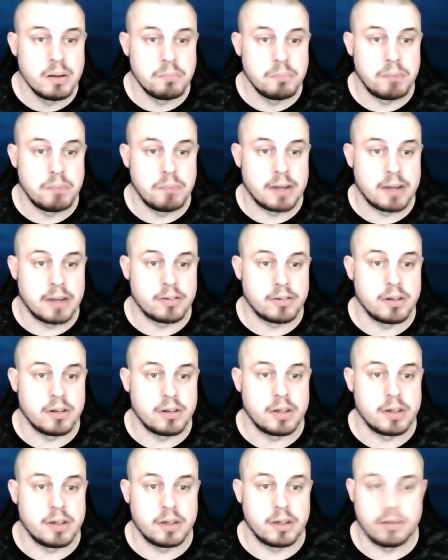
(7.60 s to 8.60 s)

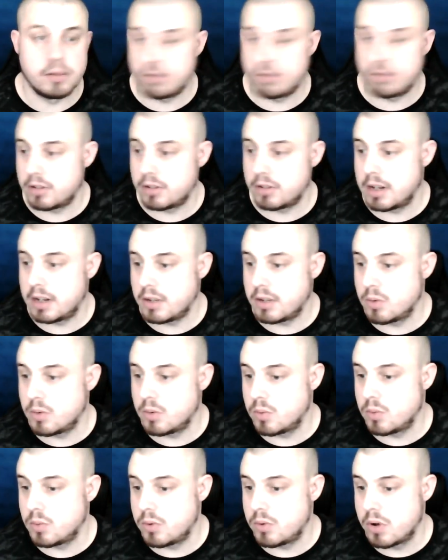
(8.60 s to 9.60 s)
basically just to let you
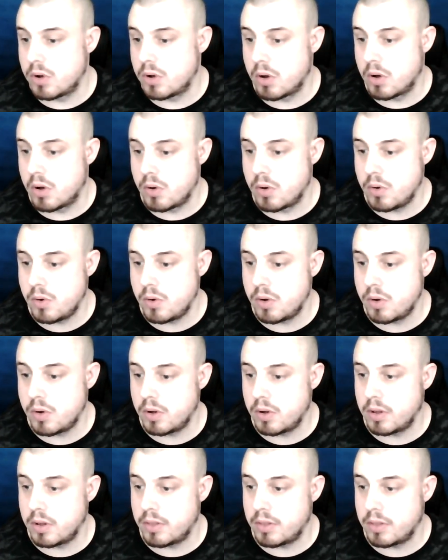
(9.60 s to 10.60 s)
all know
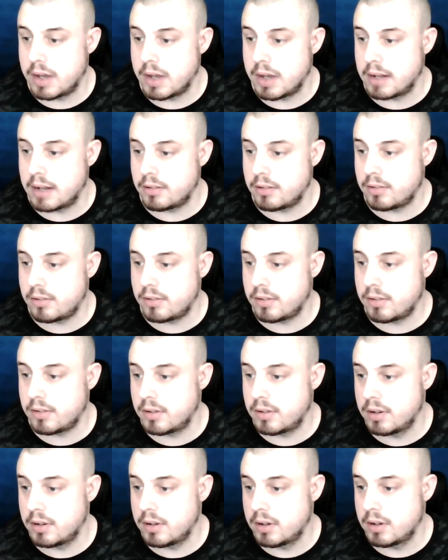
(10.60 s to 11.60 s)
that
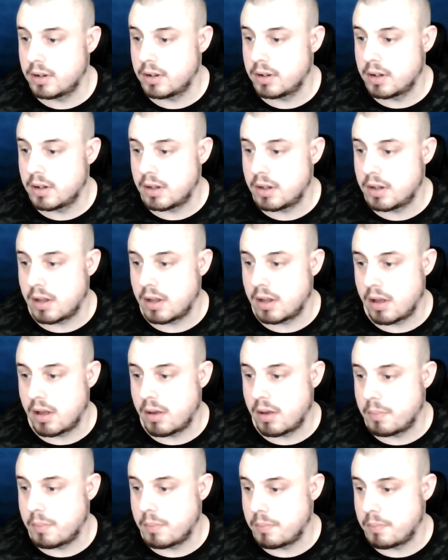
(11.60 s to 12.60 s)

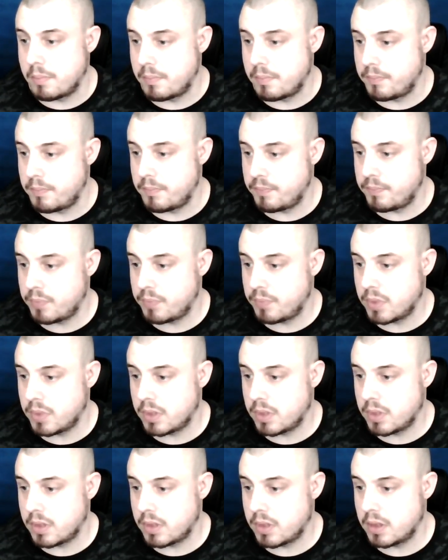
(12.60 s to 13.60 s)
um,
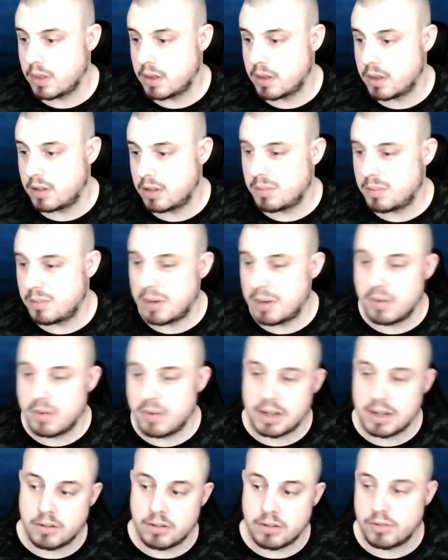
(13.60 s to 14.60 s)
it's about
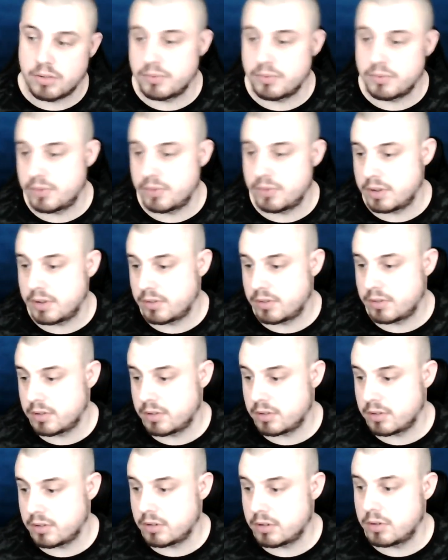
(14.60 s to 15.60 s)
Nicholas Humphreys.
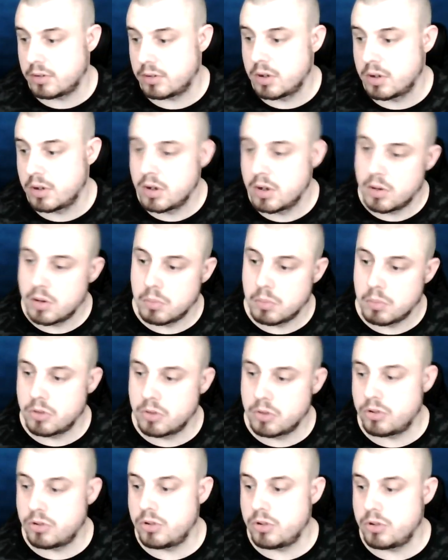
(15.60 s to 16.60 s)
So,
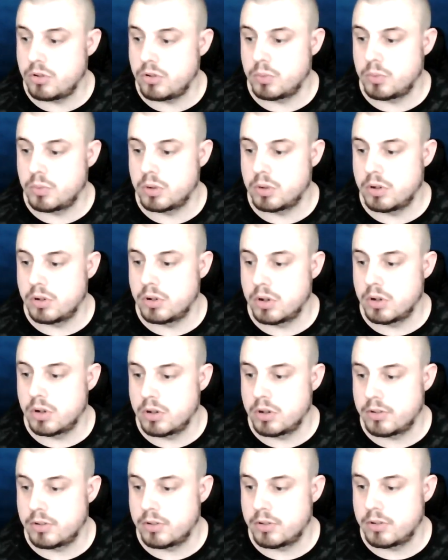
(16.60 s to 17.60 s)
once you want to know
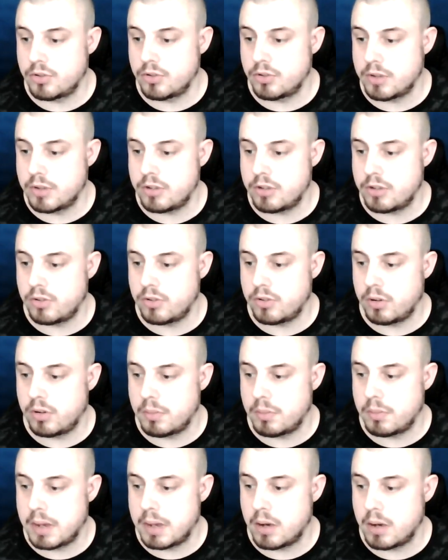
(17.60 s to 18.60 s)
the situation
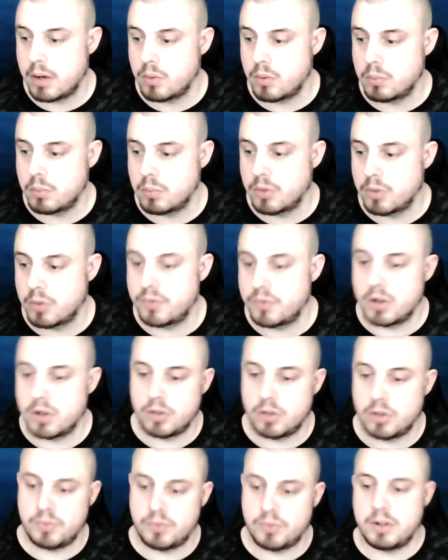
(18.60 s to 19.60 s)
about my
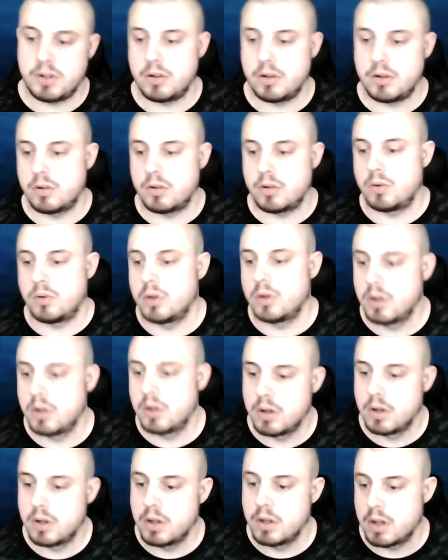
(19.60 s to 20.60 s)
first video,
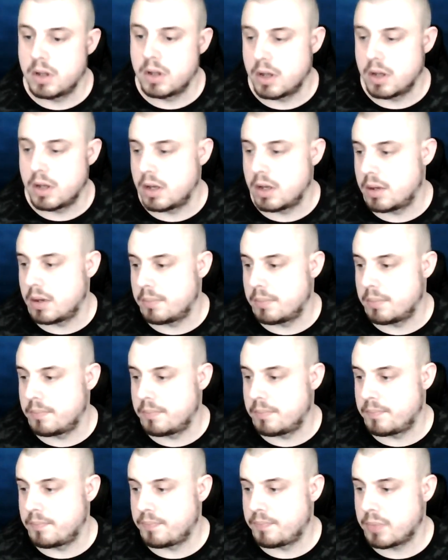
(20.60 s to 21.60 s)
um,